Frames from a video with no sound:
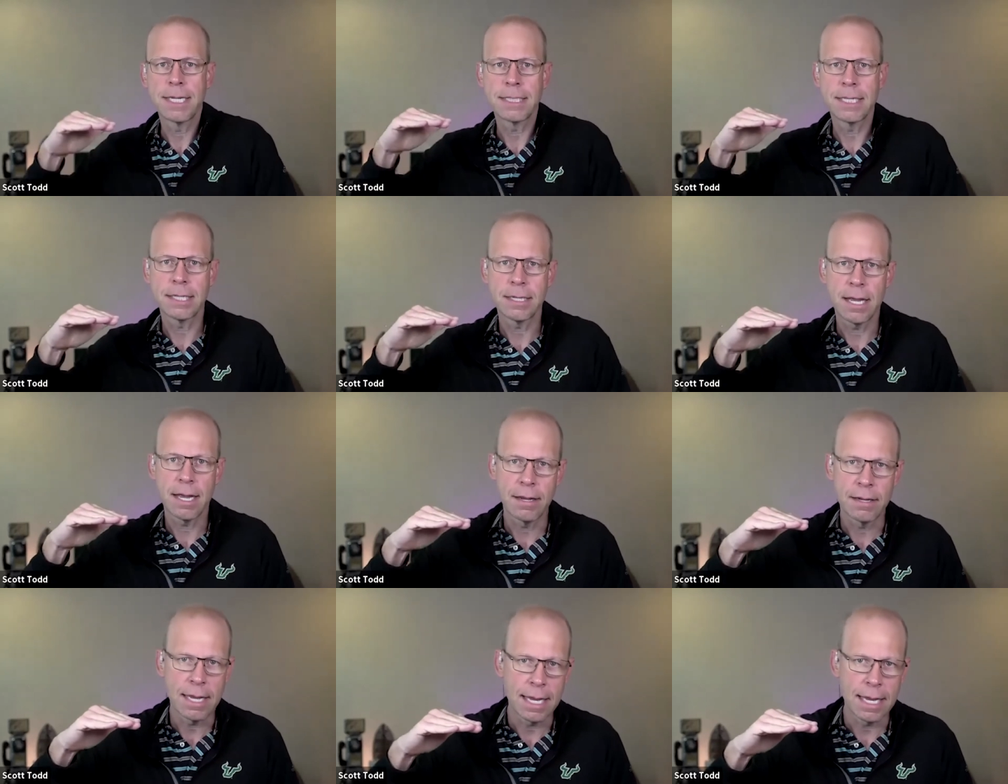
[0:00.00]
because it,
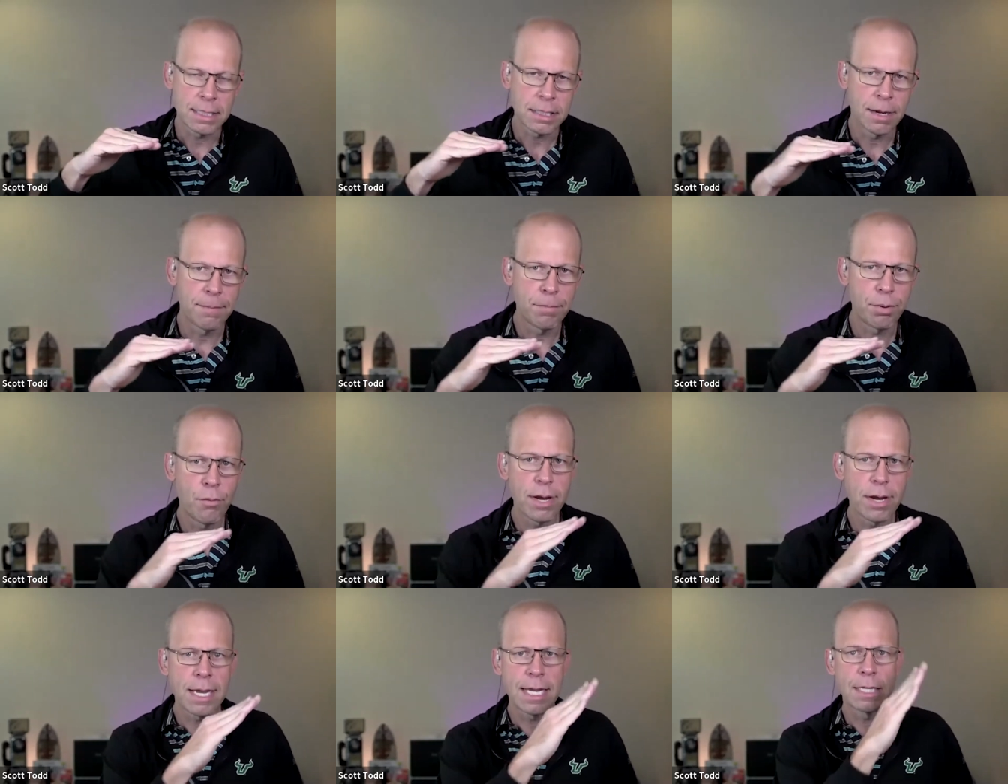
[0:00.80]
uh, at some
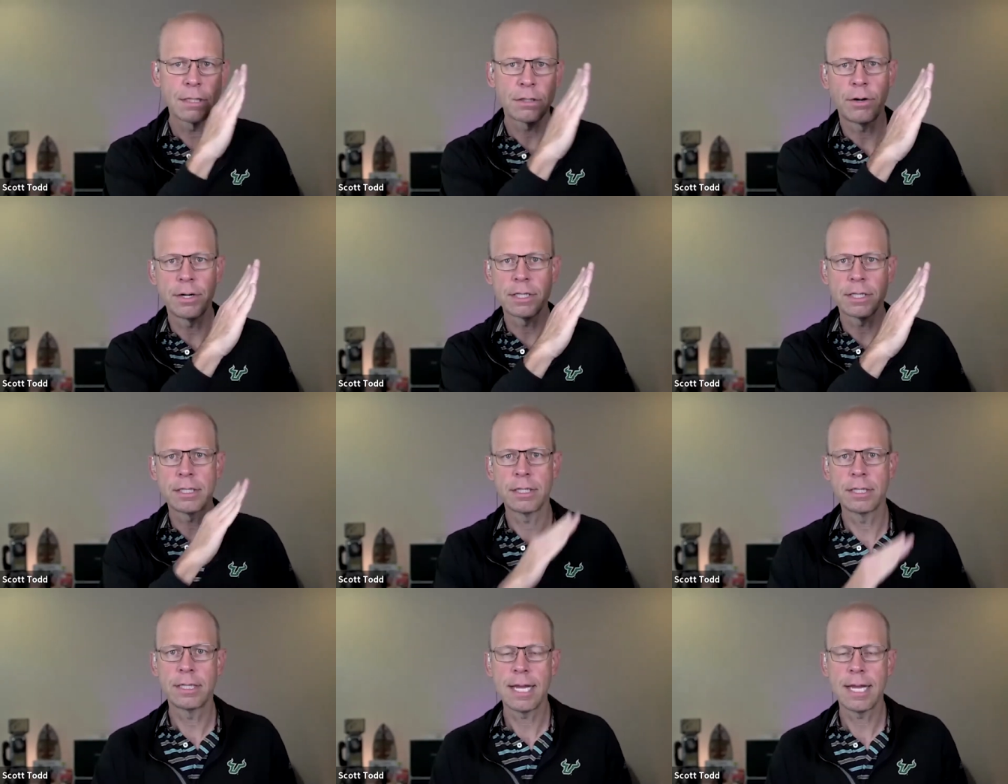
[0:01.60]
point it starts
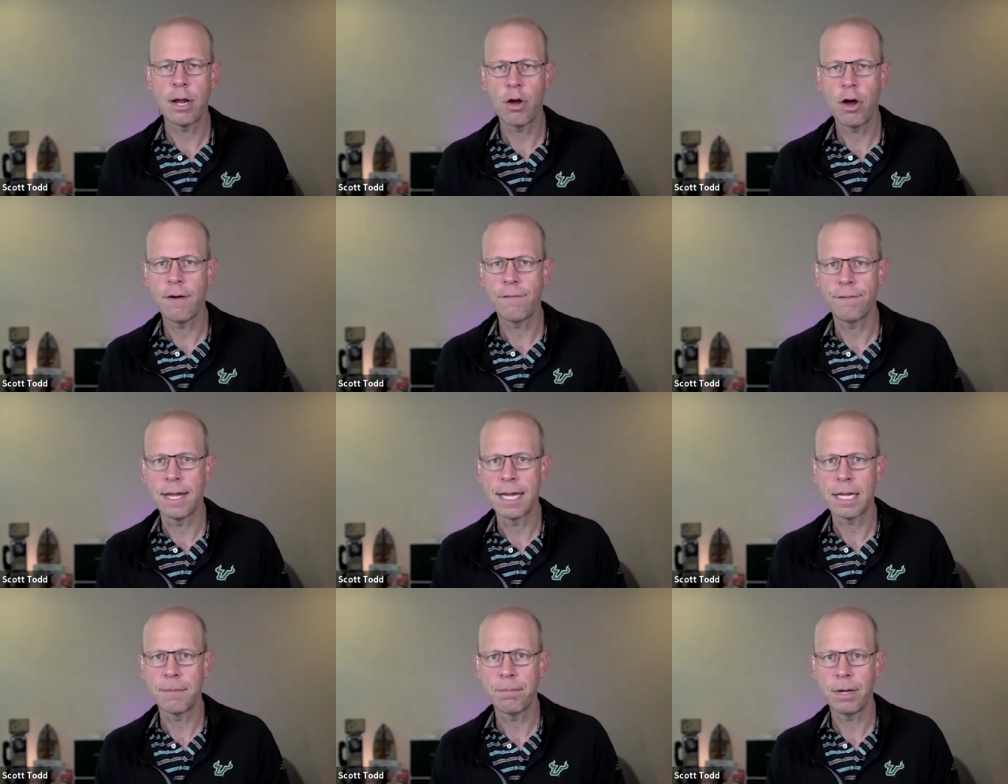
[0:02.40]
to take off
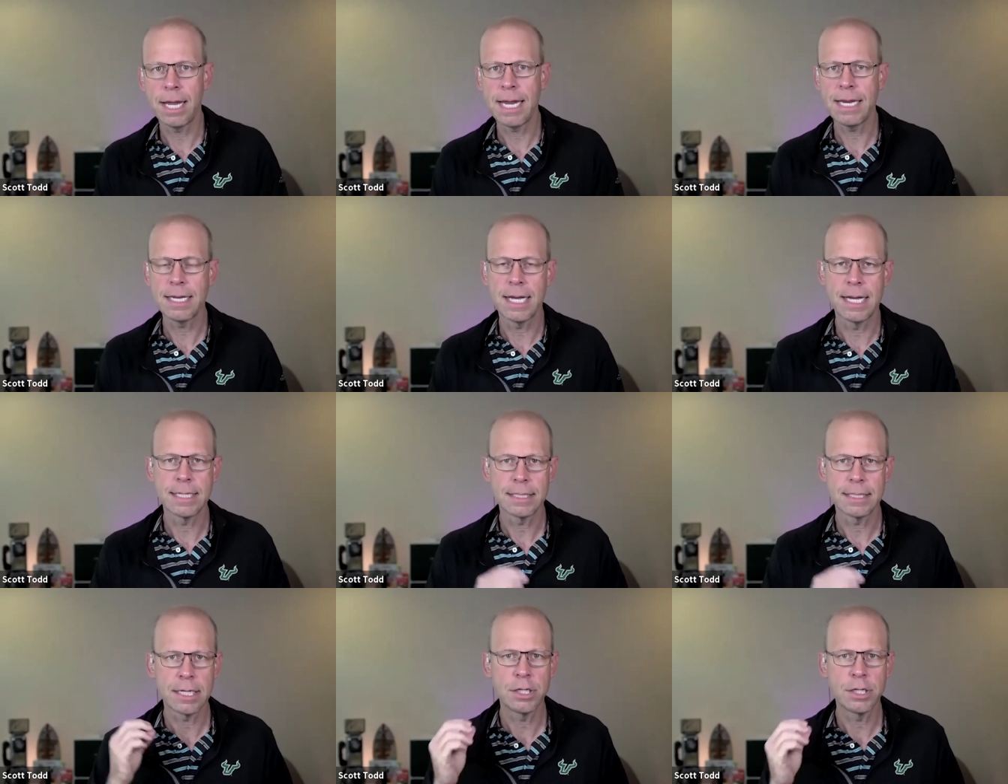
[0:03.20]
like a plane
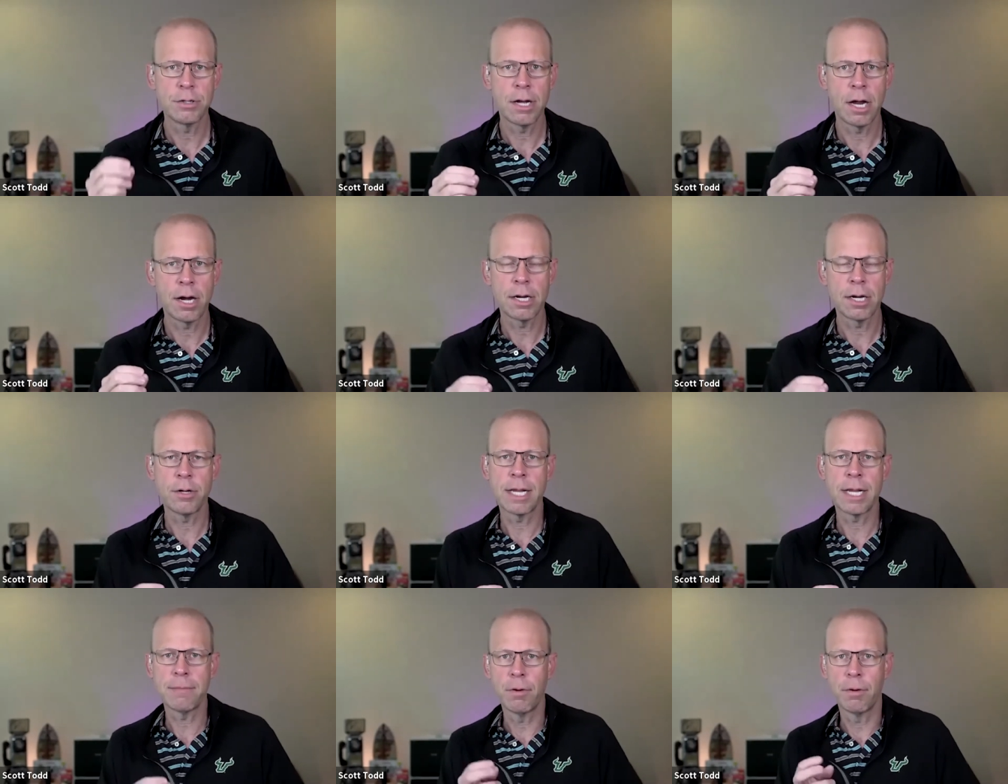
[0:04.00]
does, because you got
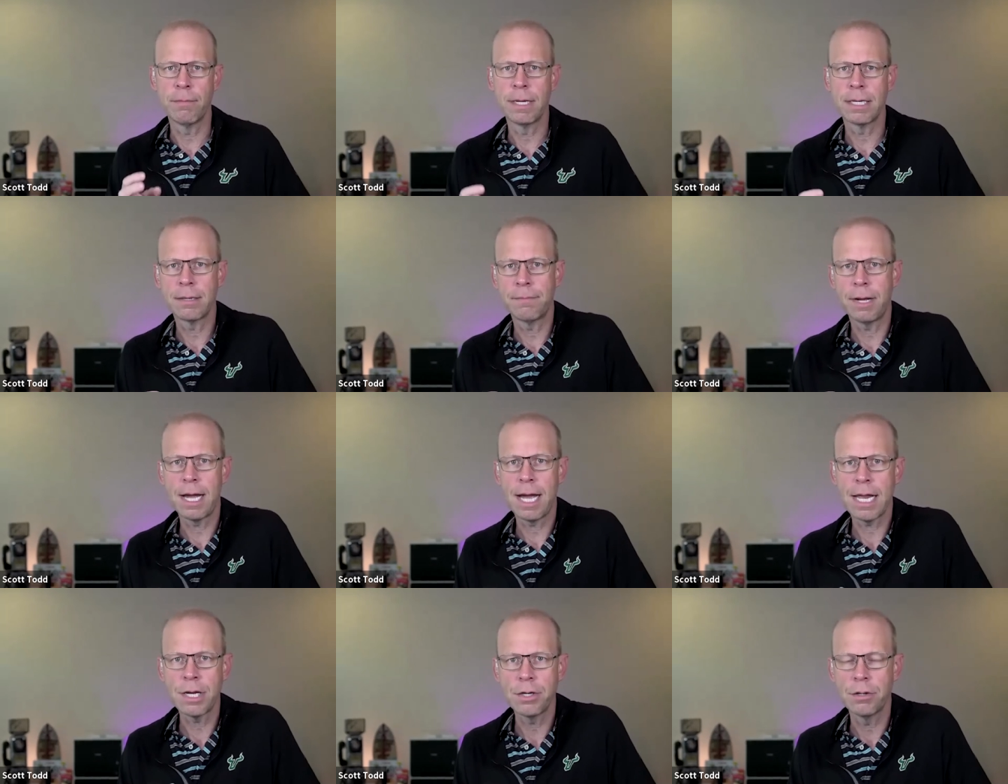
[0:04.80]
you get momentum
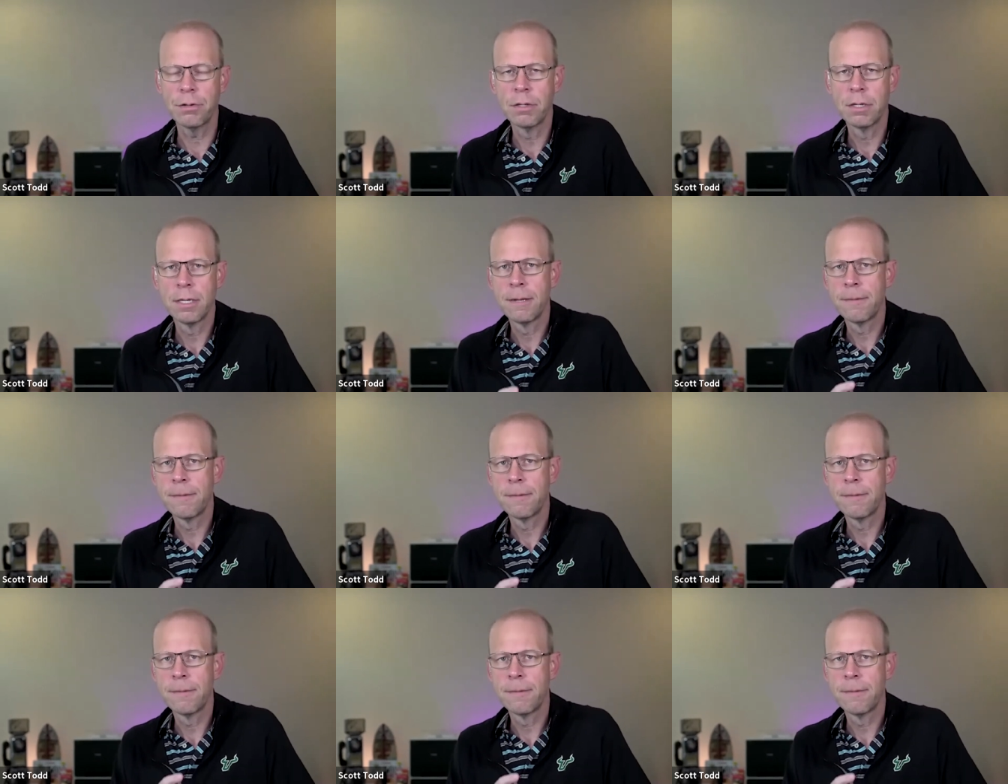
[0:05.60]
behind you.